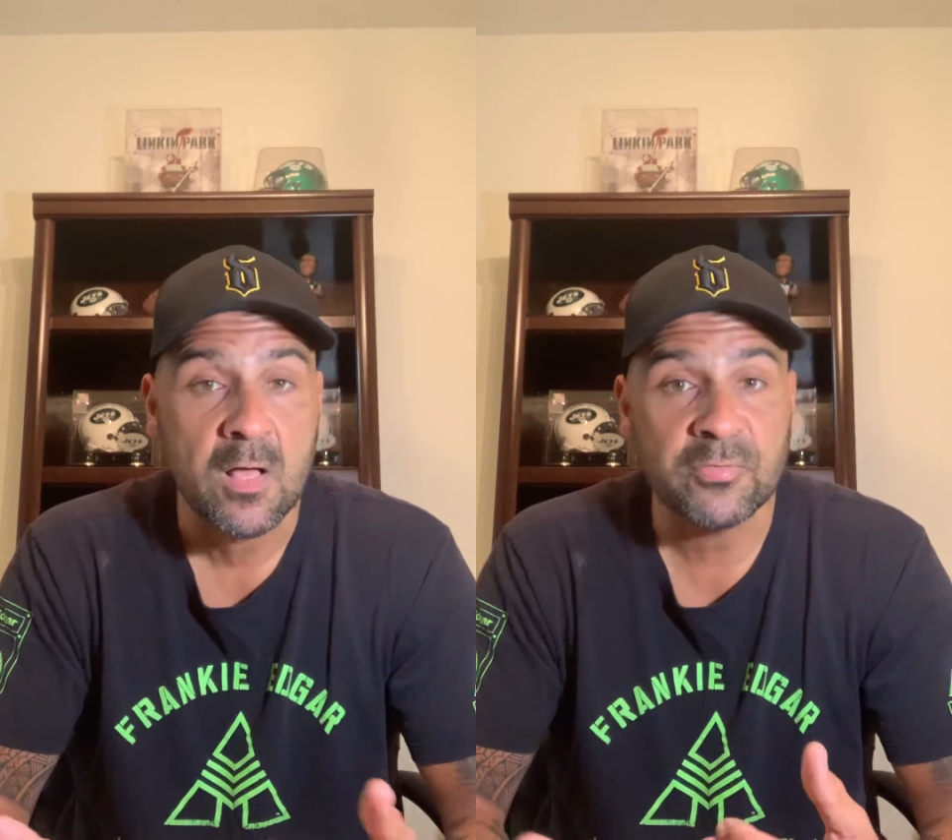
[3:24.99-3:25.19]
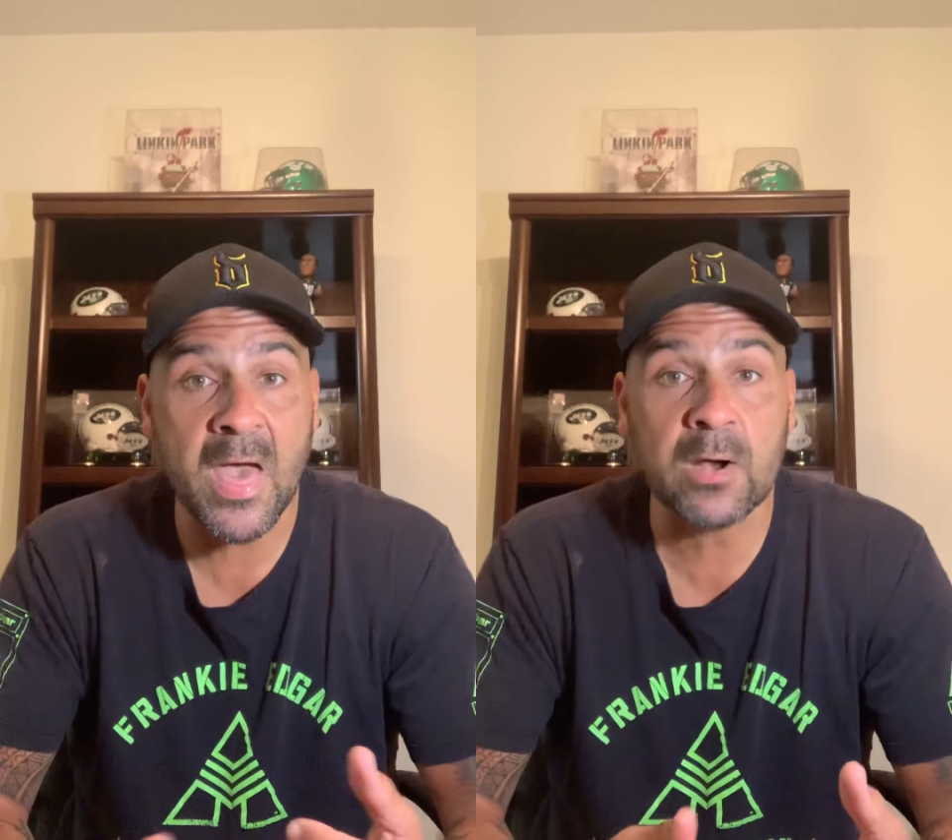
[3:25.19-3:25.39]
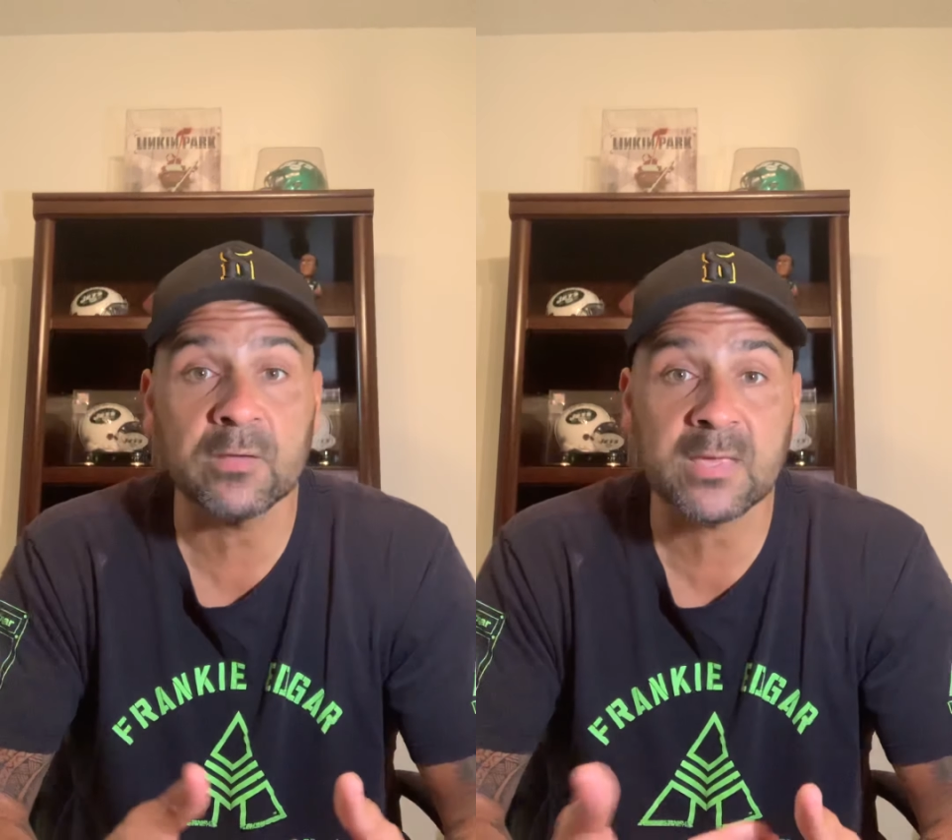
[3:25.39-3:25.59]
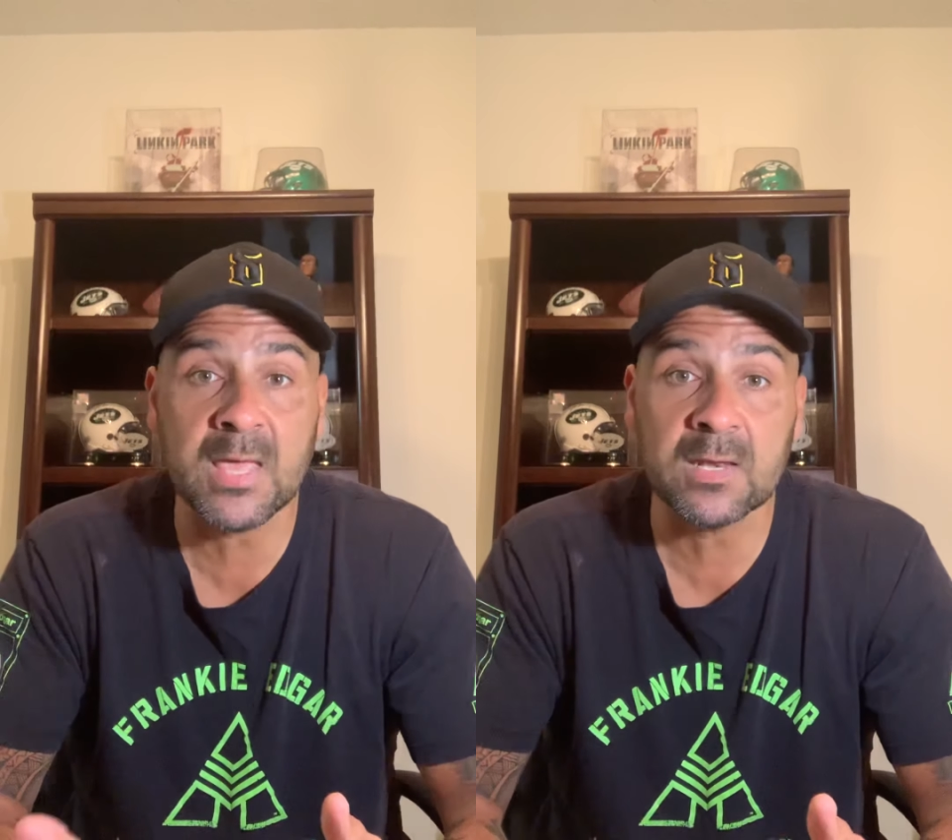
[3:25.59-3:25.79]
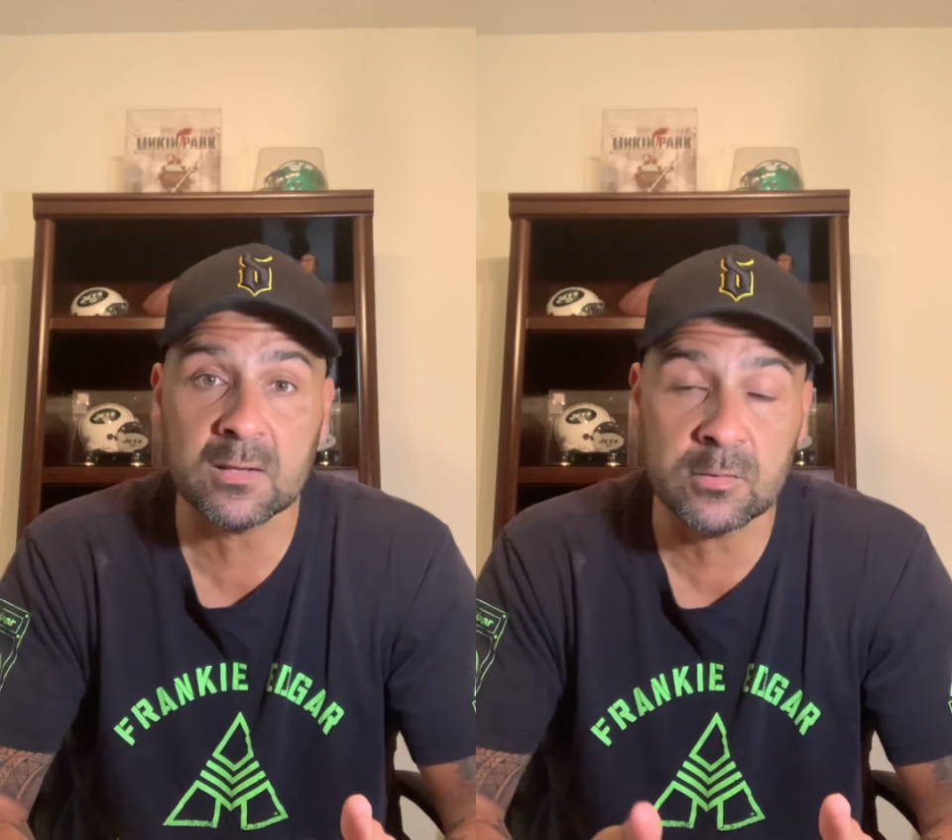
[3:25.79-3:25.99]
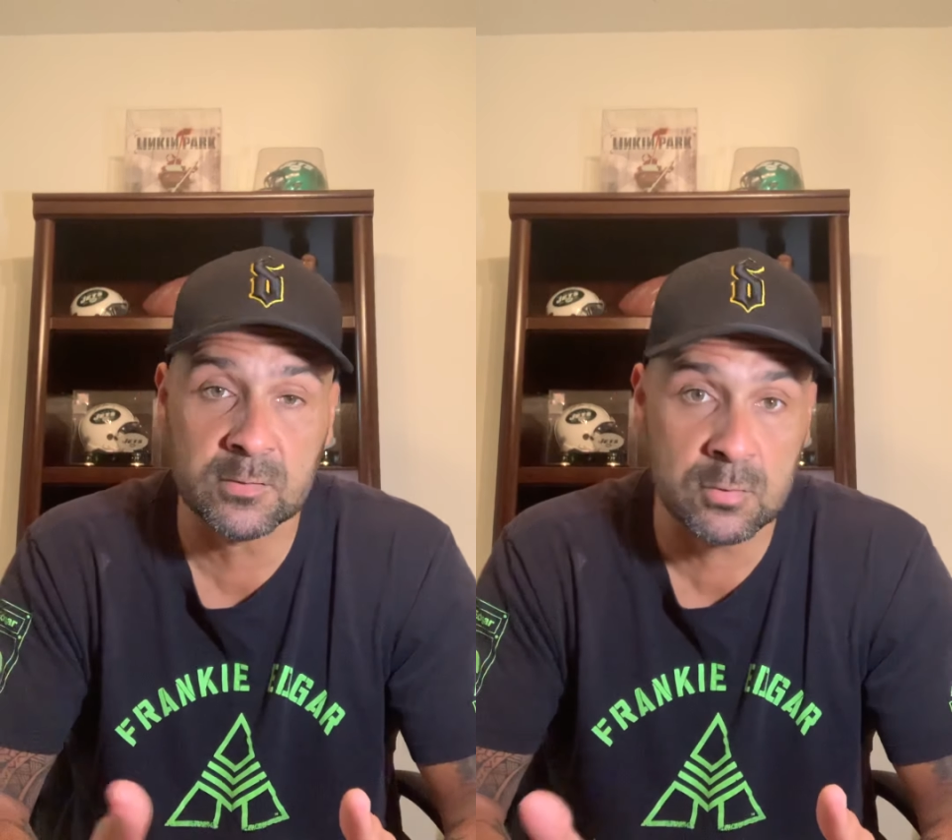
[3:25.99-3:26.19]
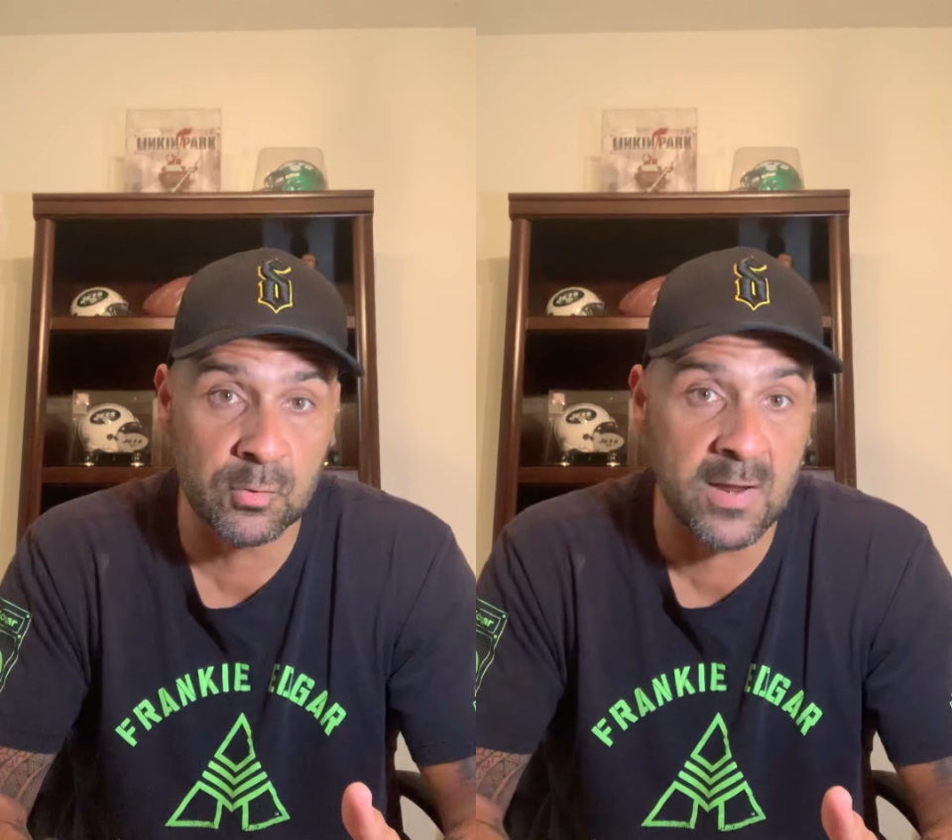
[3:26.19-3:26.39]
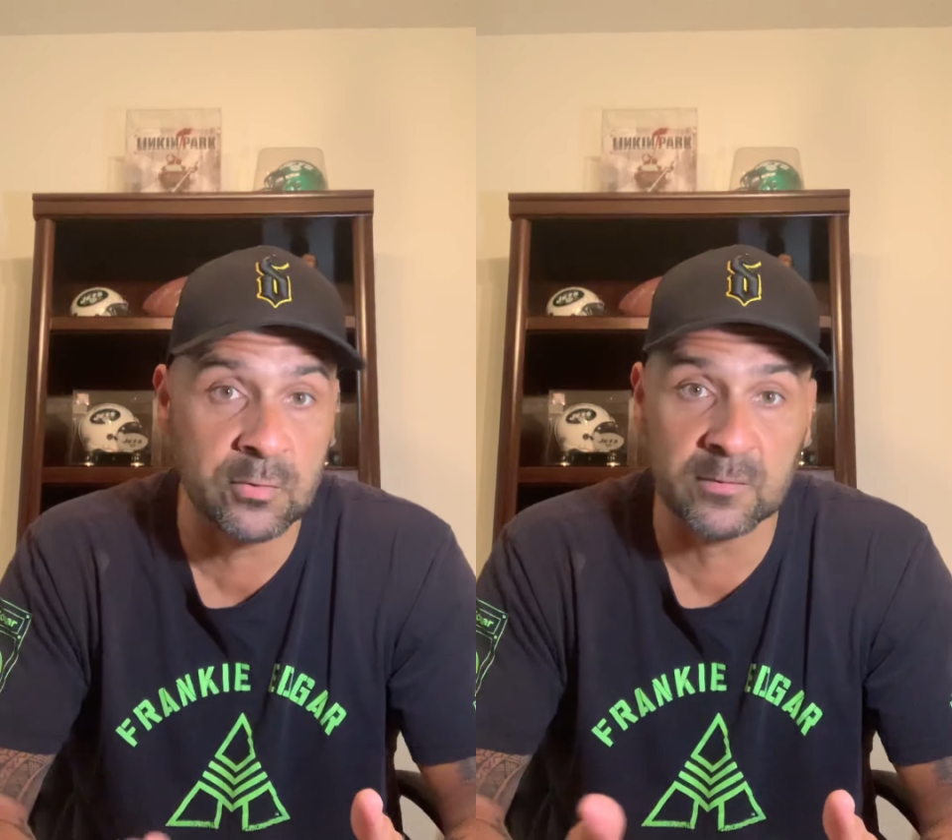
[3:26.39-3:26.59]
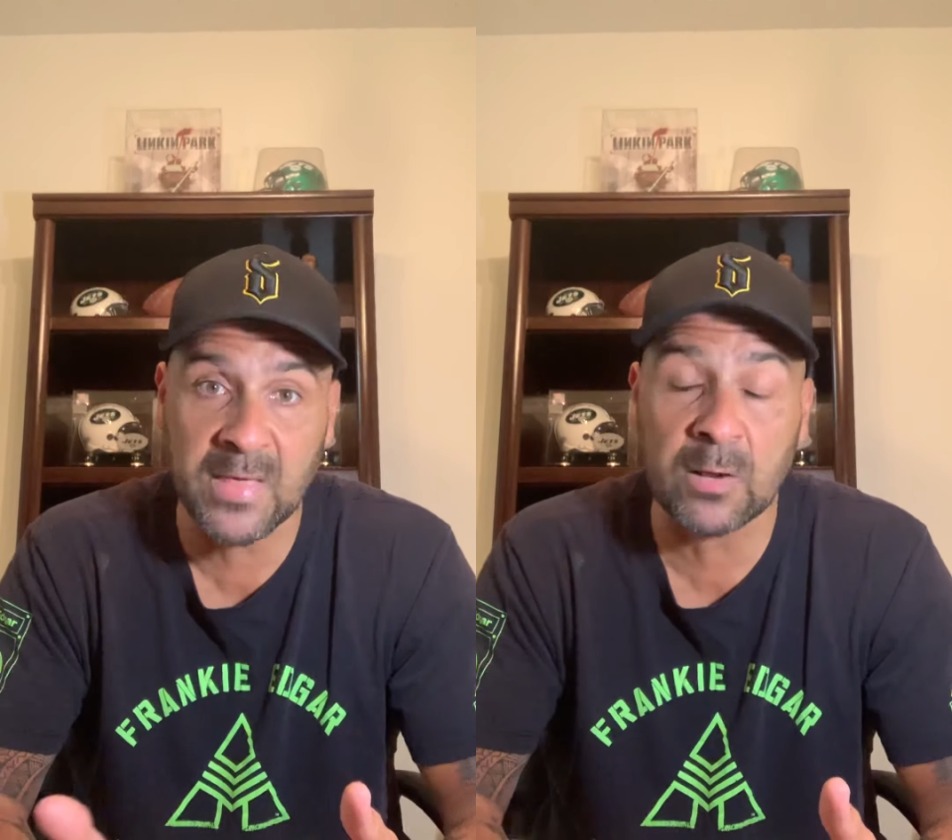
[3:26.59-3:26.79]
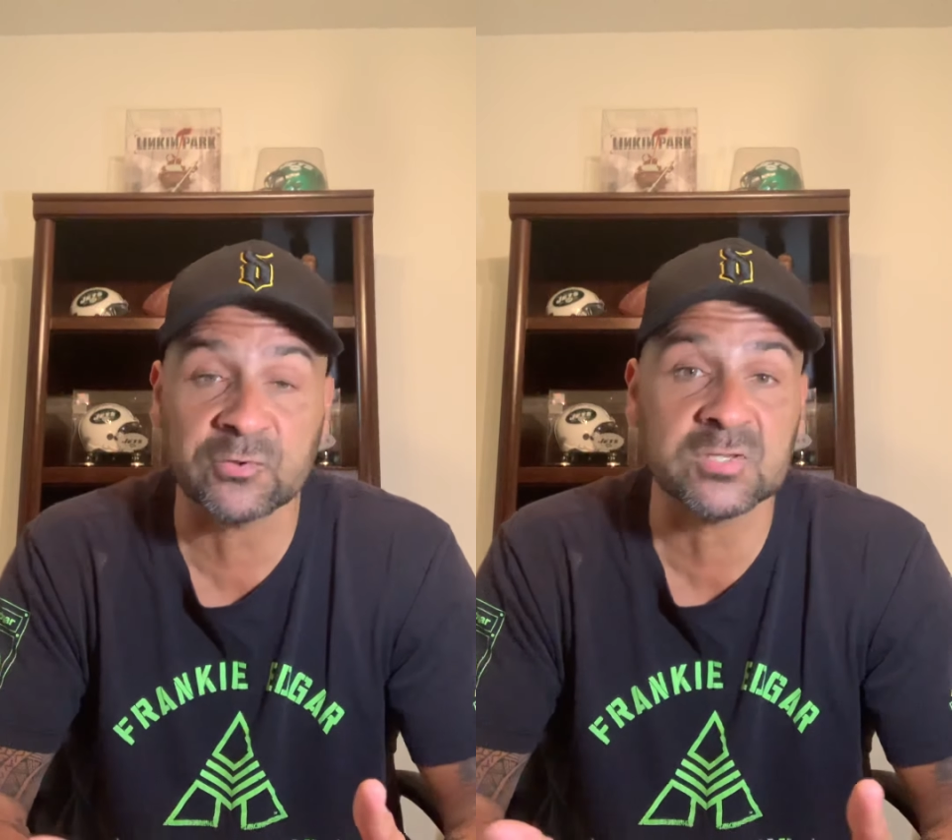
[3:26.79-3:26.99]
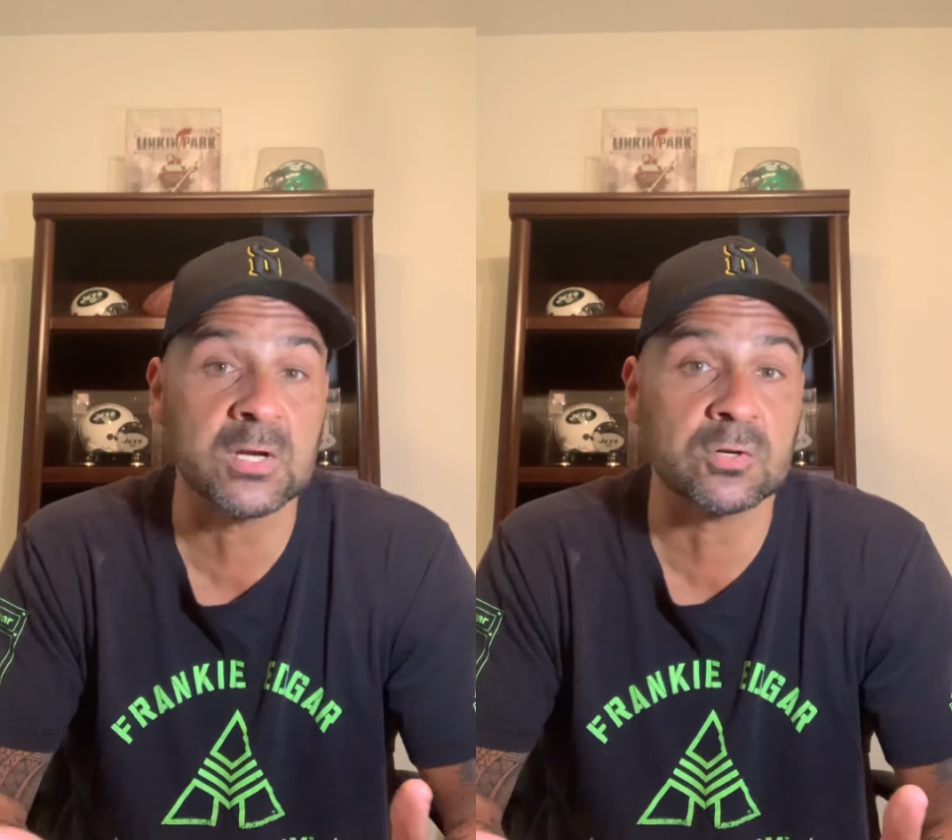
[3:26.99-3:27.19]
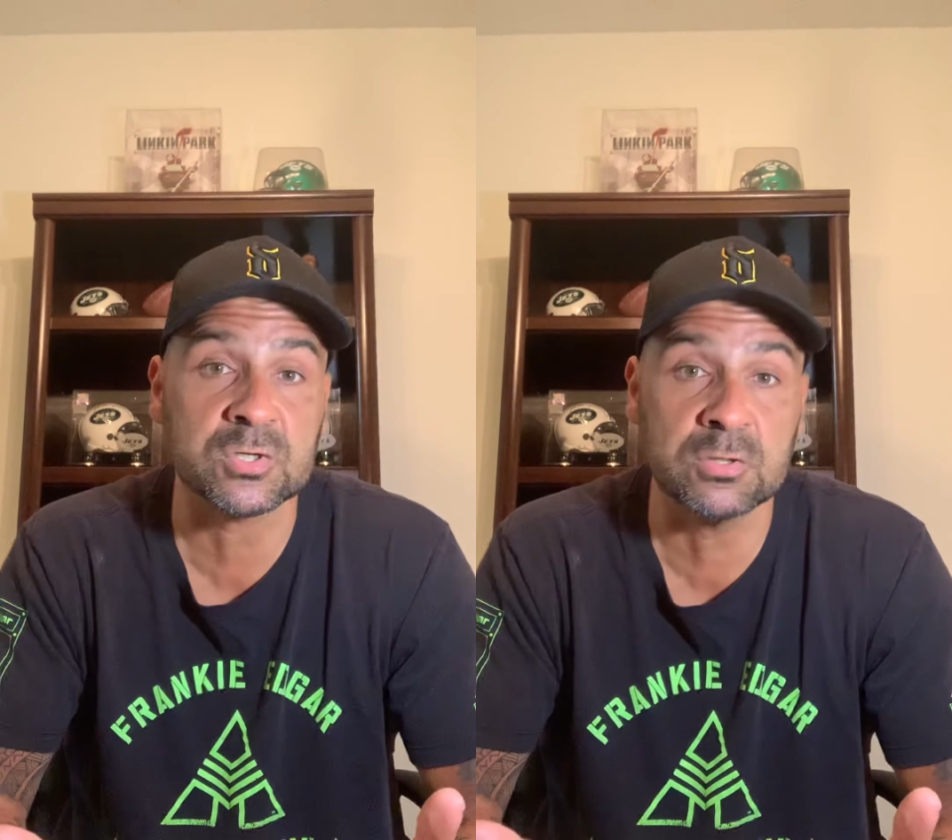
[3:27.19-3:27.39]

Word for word: That'll gain you either that'll sink or